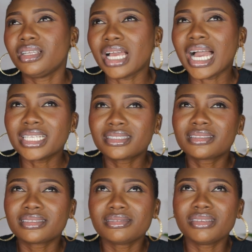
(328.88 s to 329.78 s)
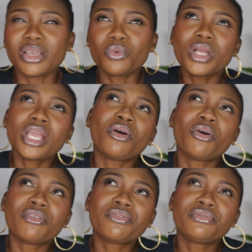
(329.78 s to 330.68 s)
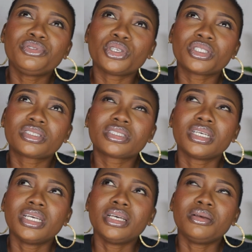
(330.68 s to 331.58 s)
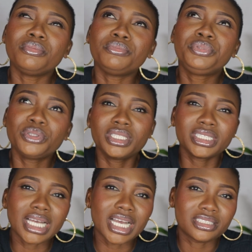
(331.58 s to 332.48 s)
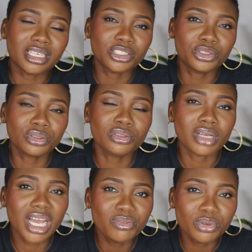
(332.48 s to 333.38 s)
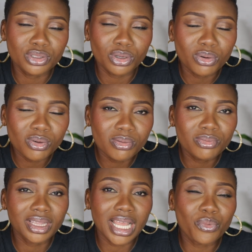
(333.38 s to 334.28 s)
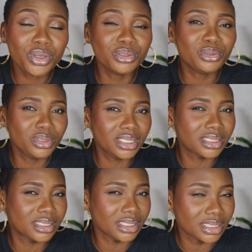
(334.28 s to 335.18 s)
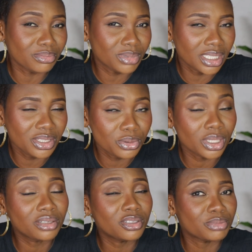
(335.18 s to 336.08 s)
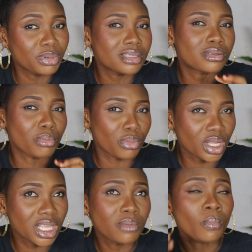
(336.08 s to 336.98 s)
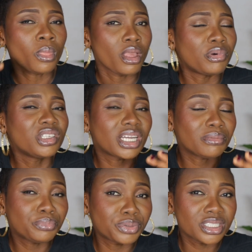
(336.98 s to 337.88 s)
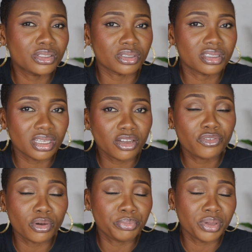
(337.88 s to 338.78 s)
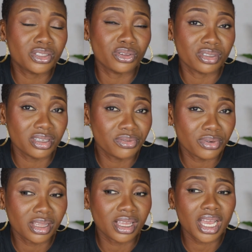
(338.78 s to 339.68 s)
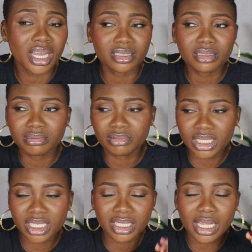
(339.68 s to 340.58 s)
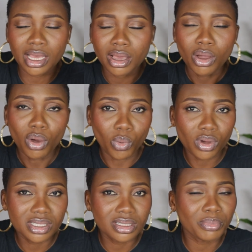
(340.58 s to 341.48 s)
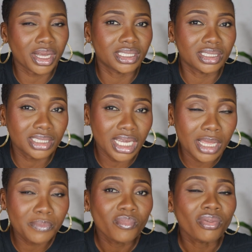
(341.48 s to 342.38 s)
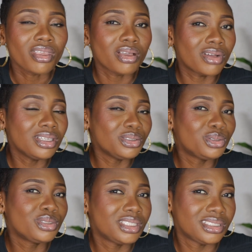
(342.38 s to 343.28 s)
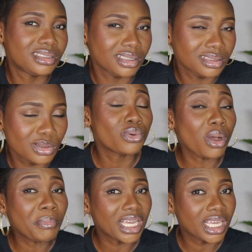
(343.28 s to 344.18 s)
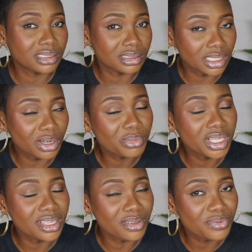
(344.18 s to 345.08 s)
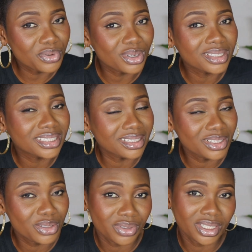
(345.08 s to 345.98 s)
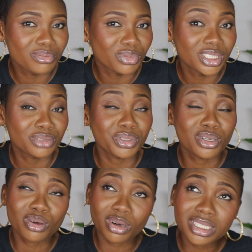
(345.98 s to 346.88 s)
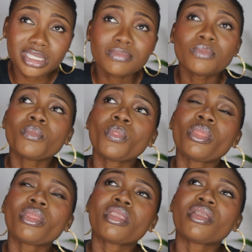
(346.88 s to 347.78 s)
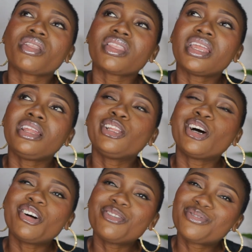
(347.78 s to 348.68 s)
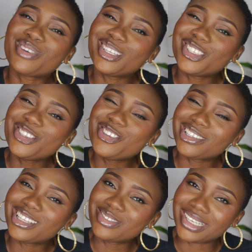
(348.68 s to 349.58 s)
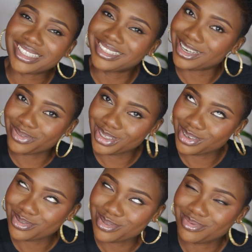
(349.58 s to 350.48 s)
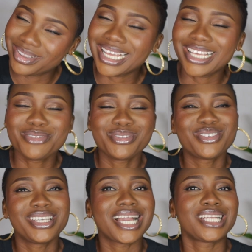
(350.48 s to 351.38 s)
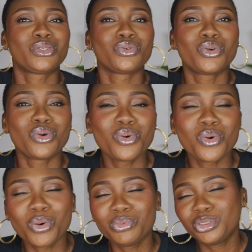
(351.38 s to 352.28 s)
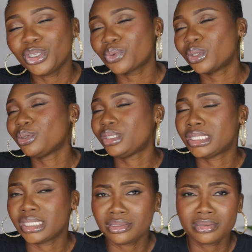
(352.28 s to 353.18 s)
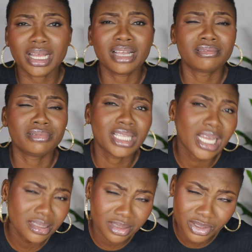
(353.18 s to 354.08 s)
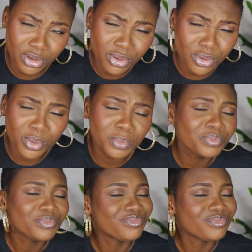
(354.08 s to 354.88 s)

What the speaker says: Has a way of just building that attraction you have with your home. Like when you do these things, I'm telling you, you're going to spend some money, but you can brace yourself, or pace yourself rather, and take it like one step at a time. When you do these things, you'll come back here to tell me, Yvonne, thank you very much, because the new love you're going to have for your home, like you're so eager to go home, just want to chill and relax in your home.